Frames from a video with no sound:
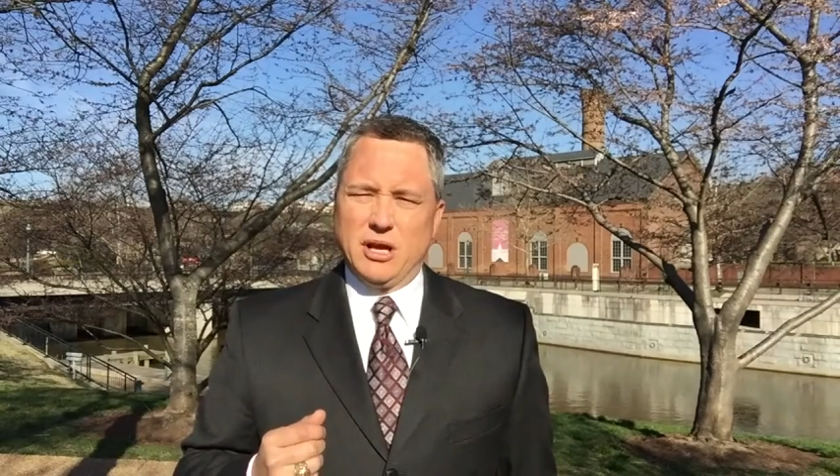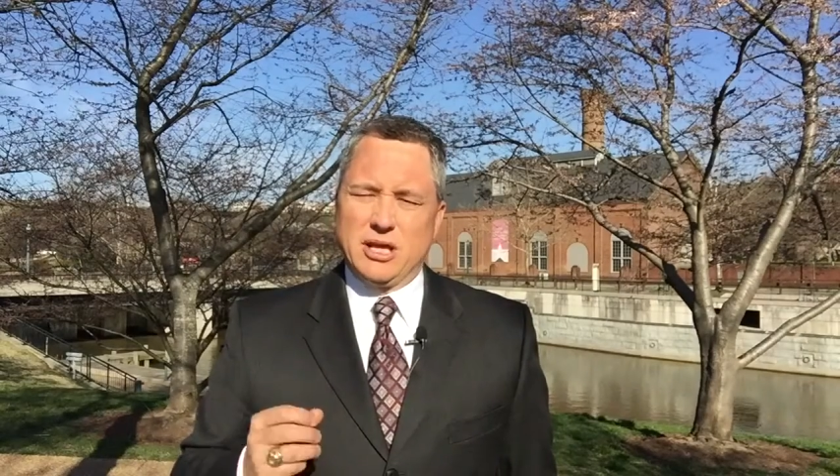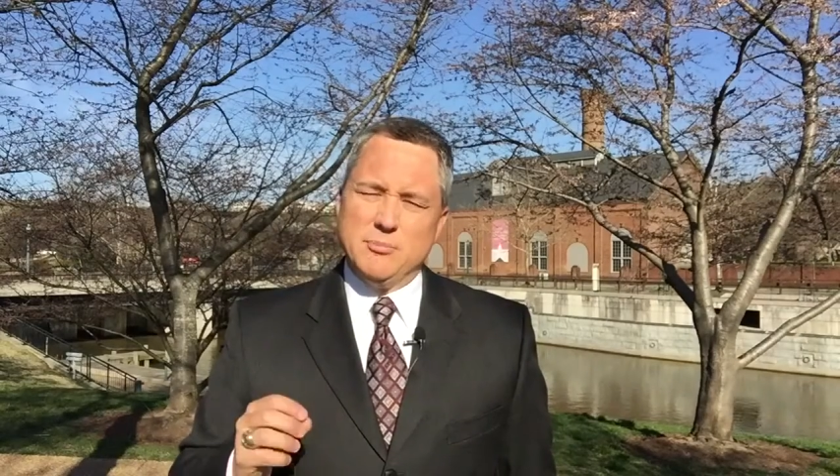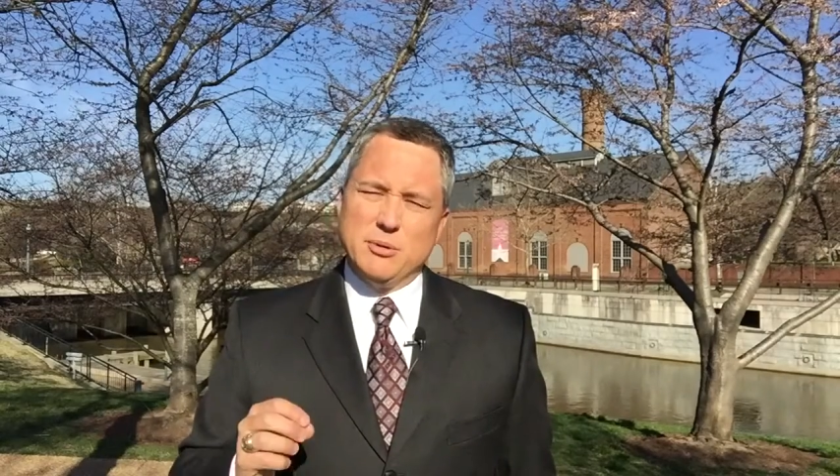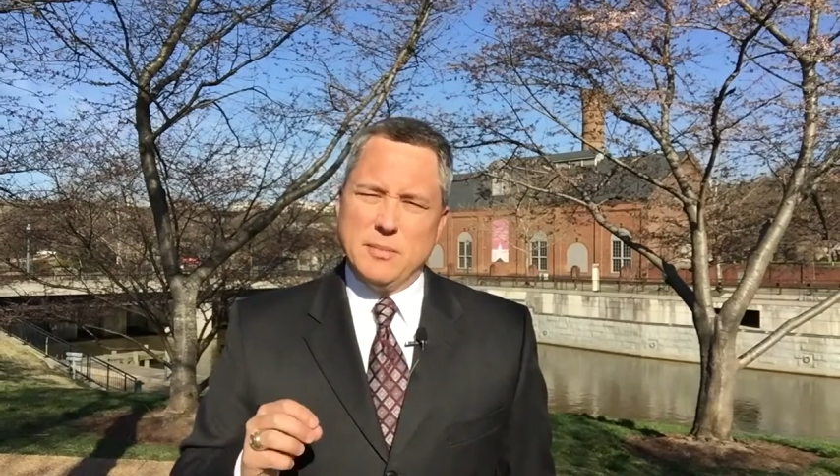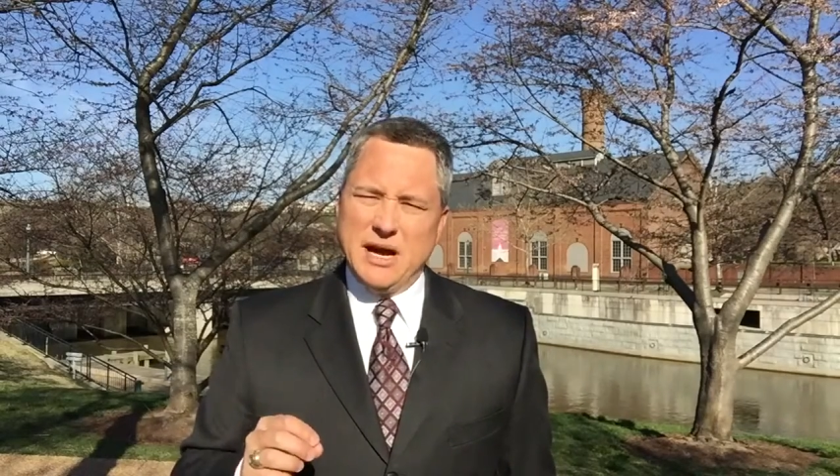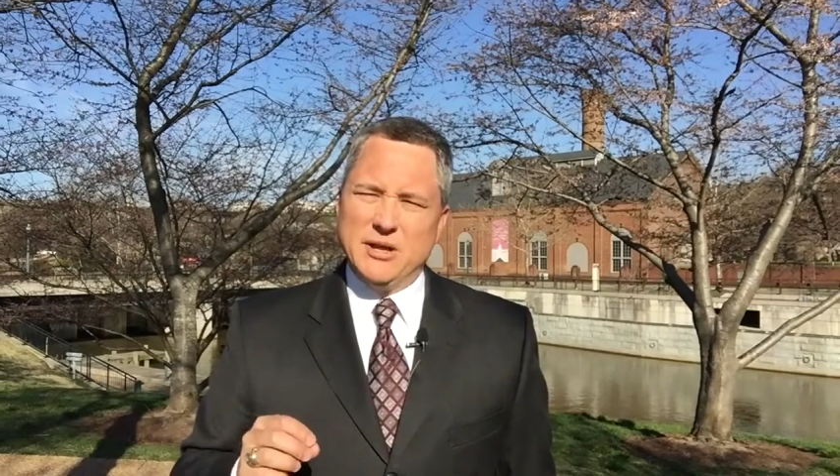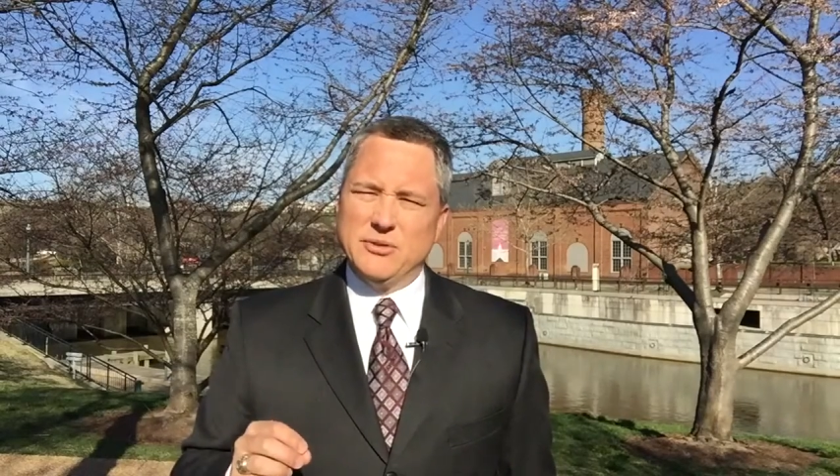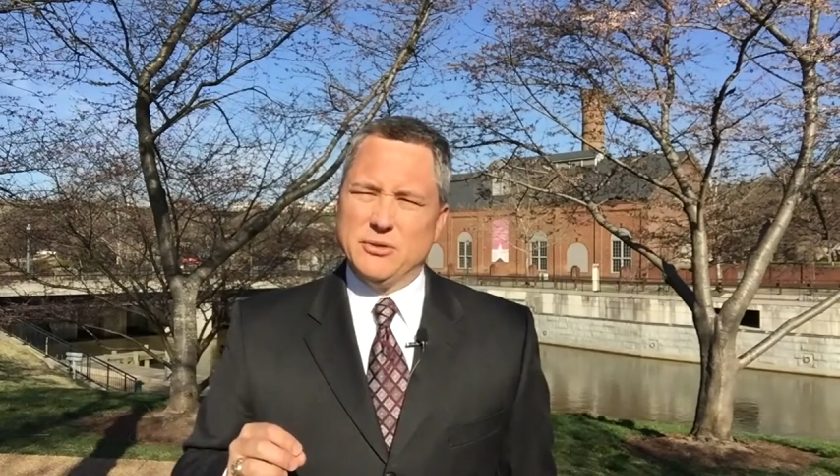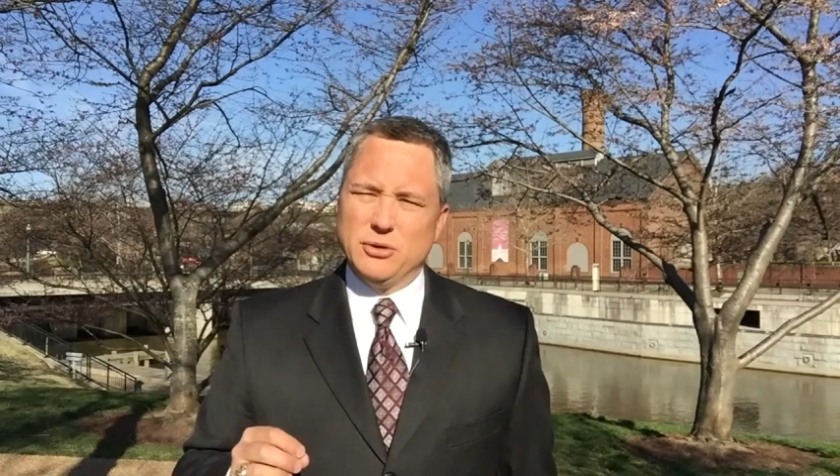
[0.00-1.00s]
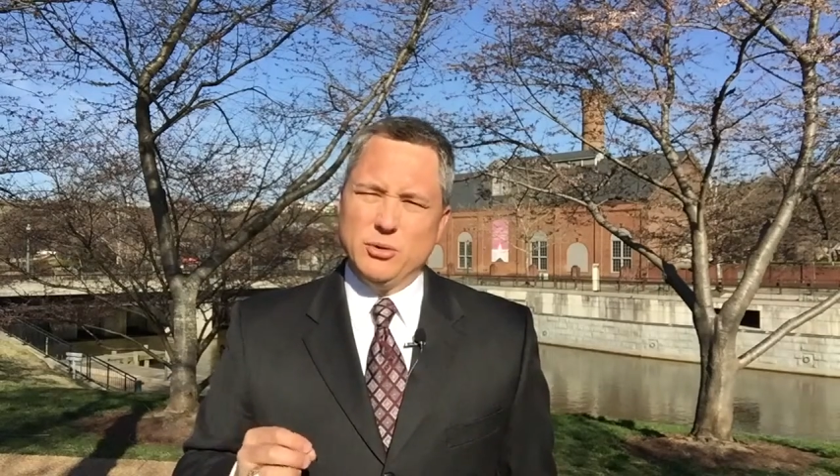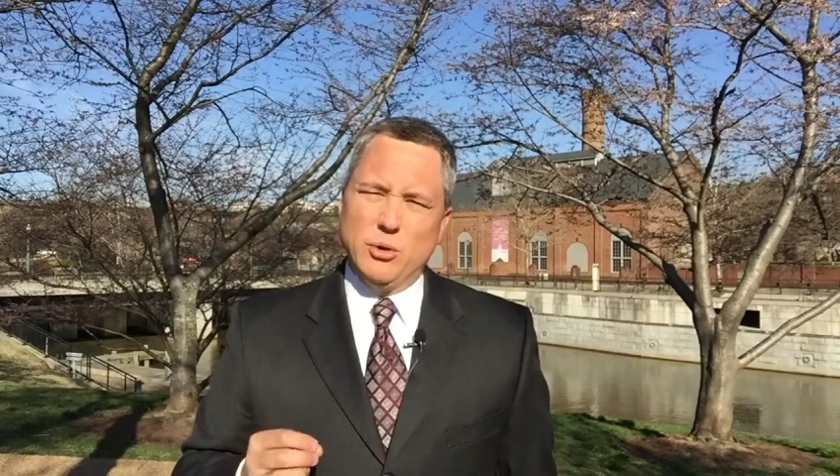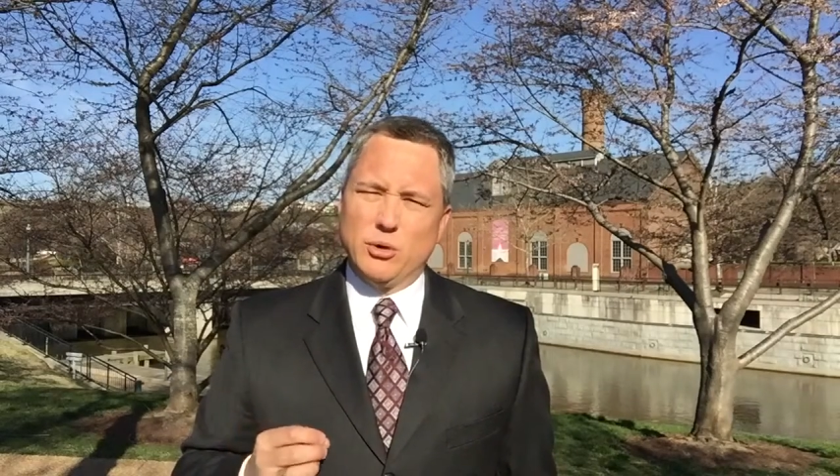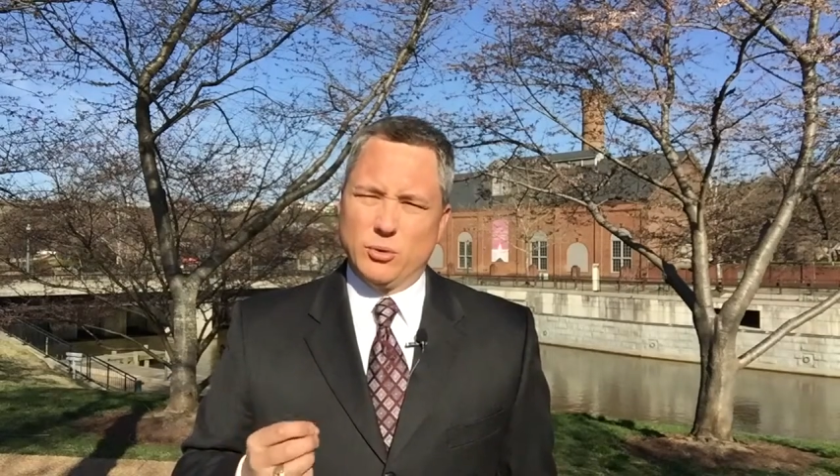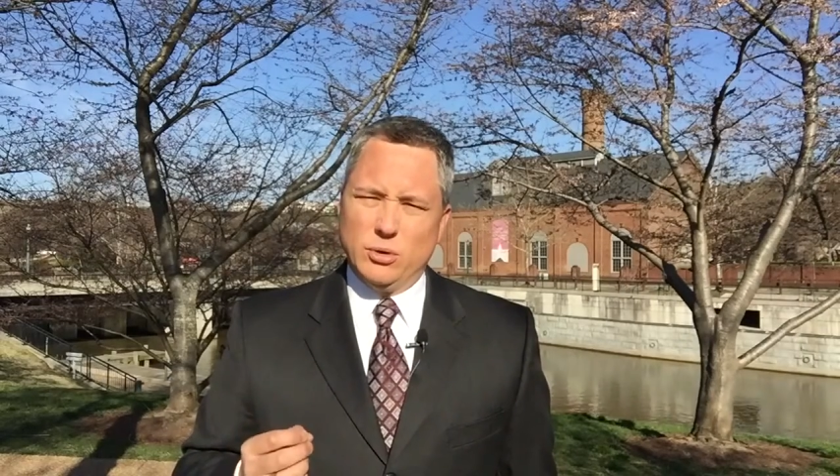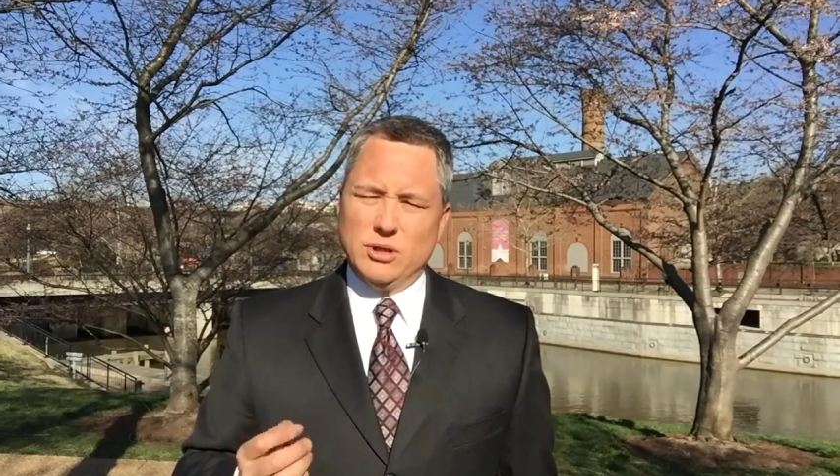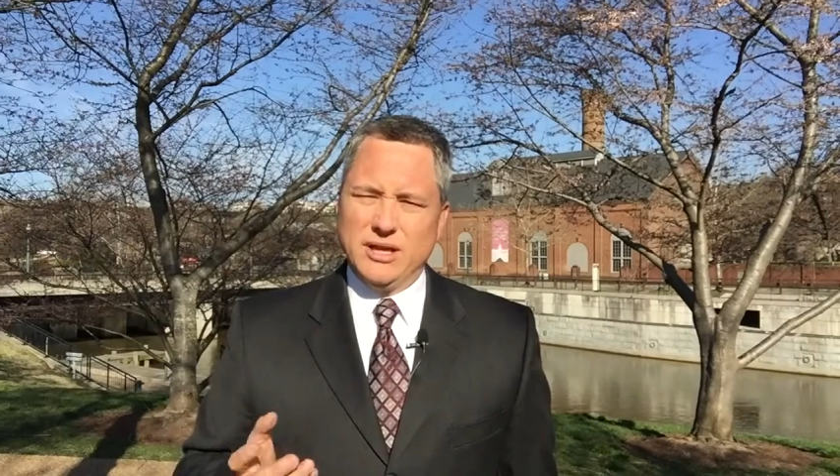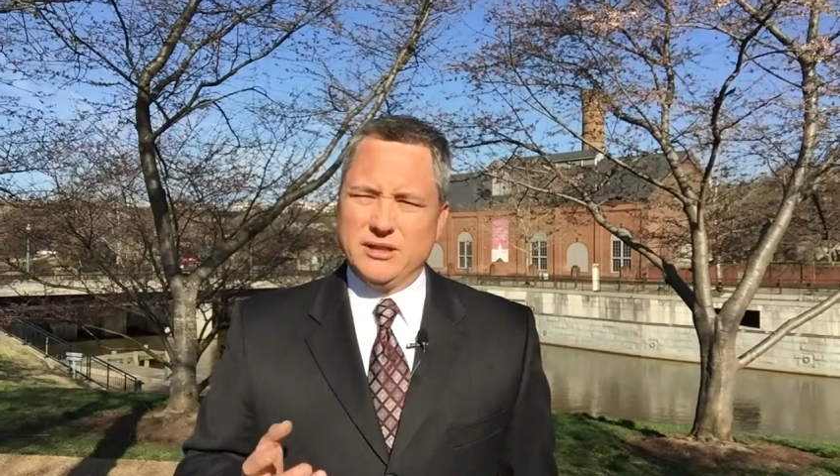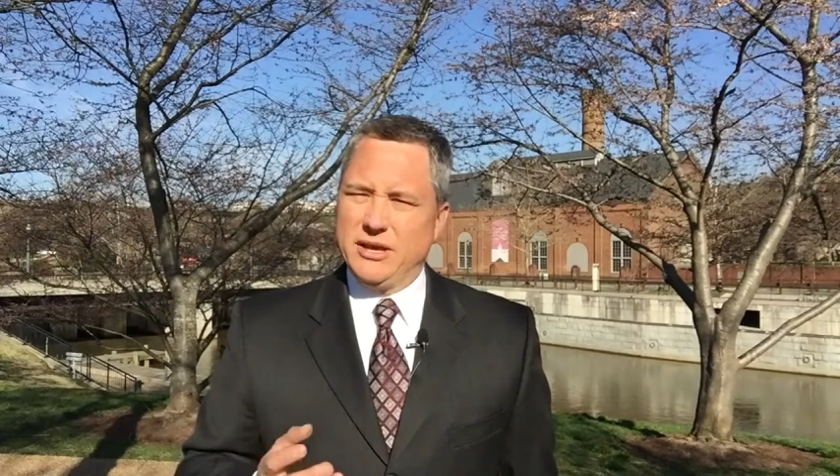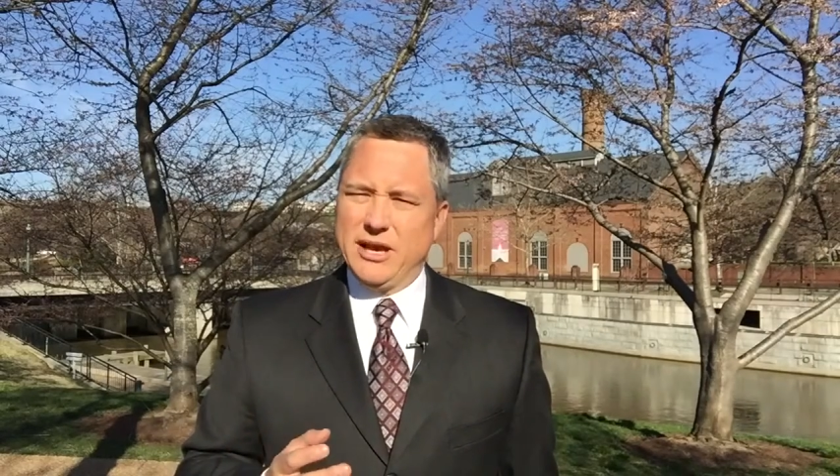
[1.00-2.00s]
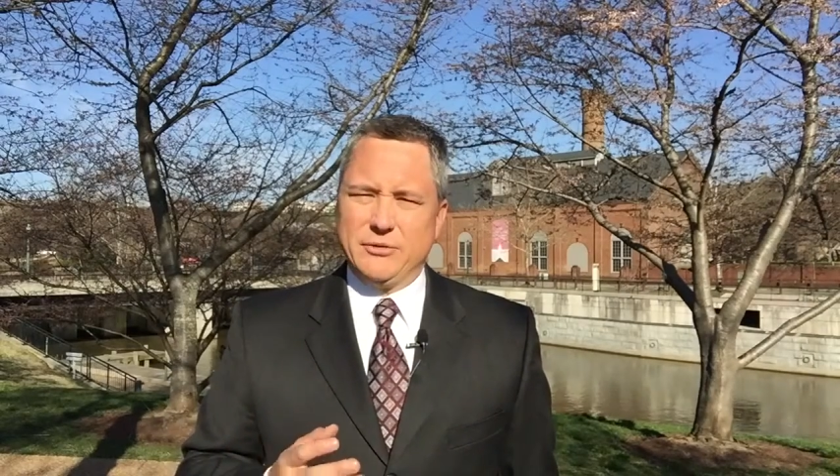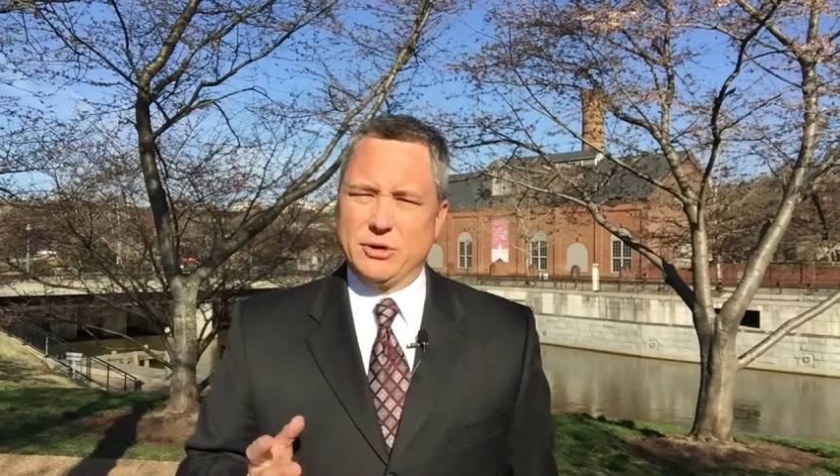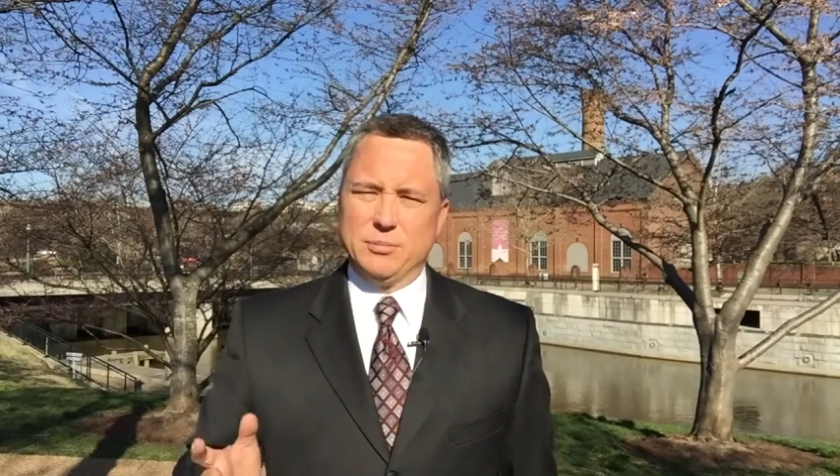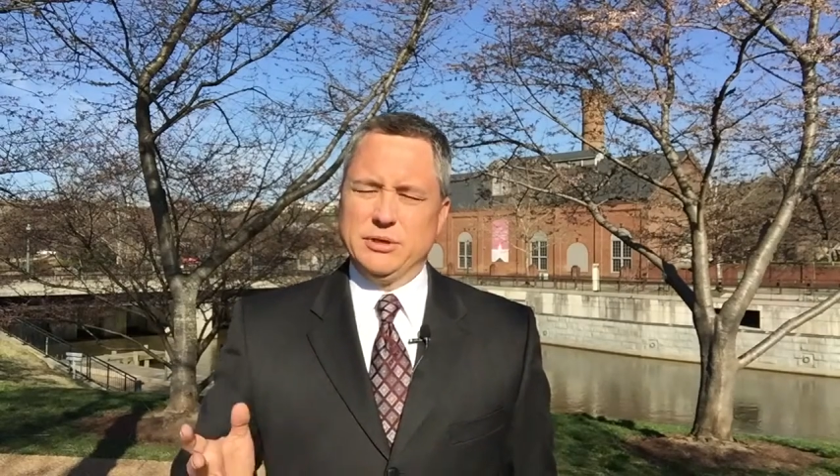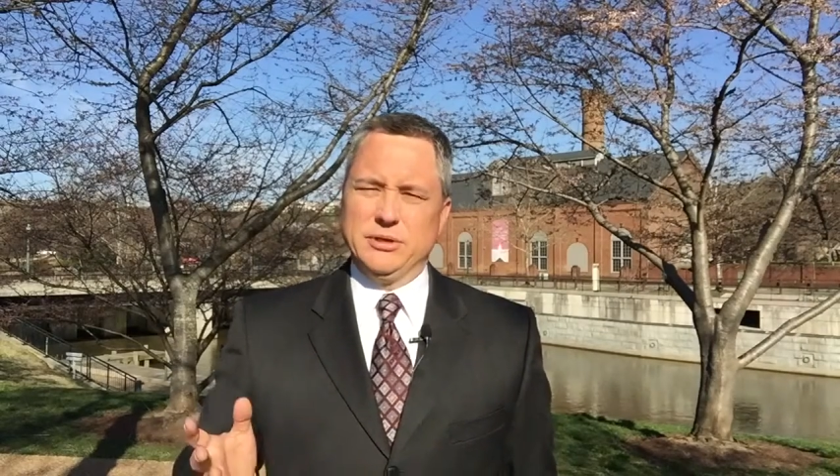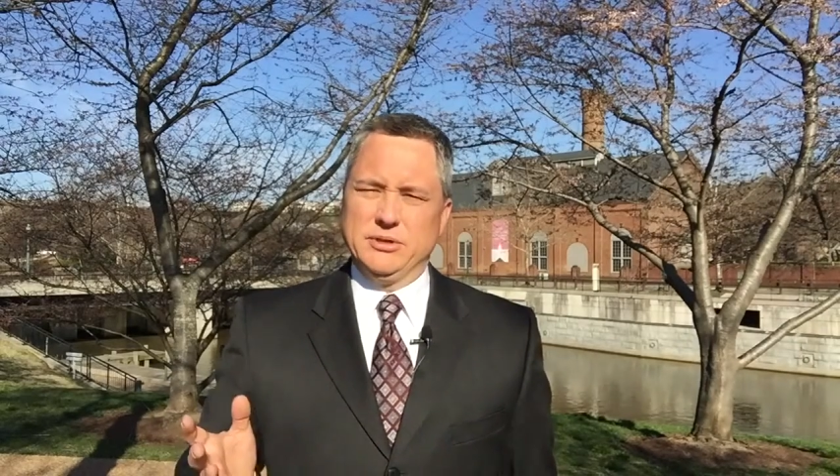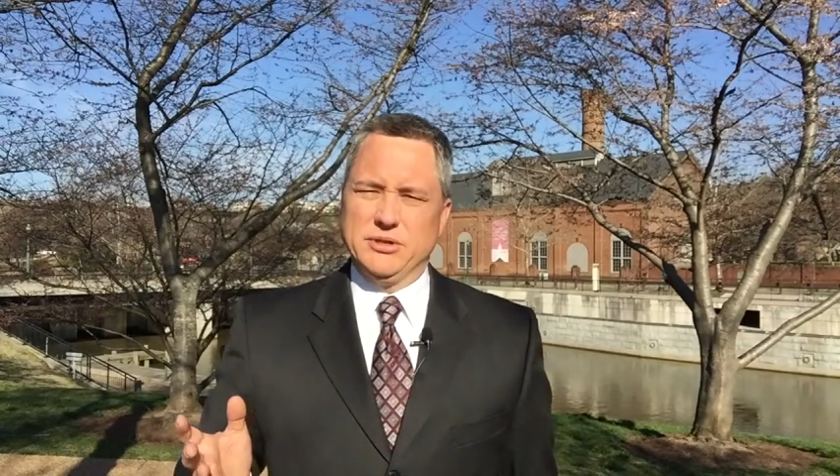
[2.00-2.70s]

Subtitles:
Keep in mind that the new owner will likely have a completely